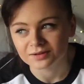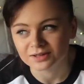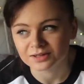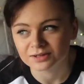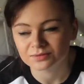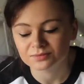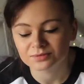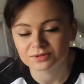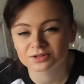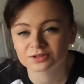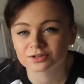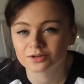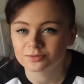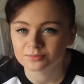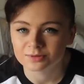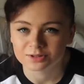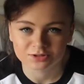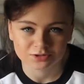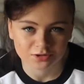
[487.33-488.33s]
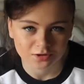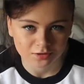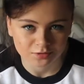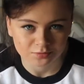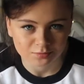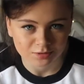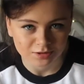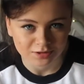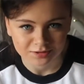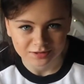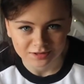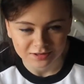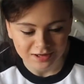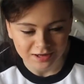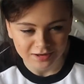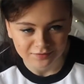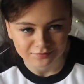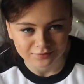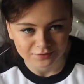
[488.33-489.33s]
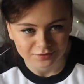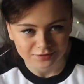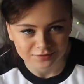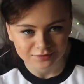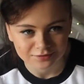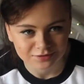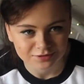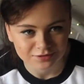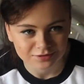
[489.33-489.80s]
Like, it was so much hard work and effort.